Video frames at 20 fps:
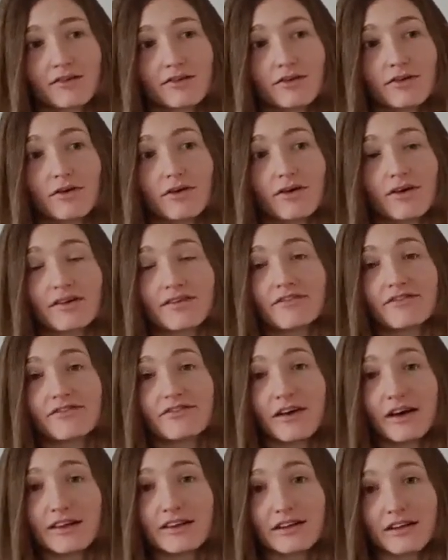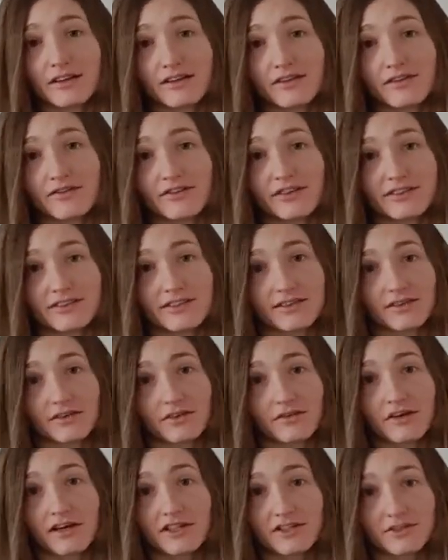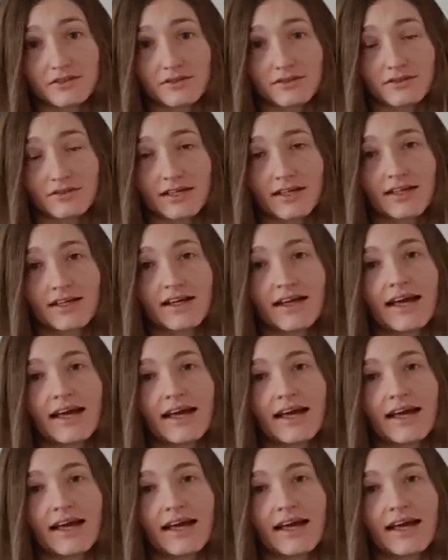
to going further the physical threshold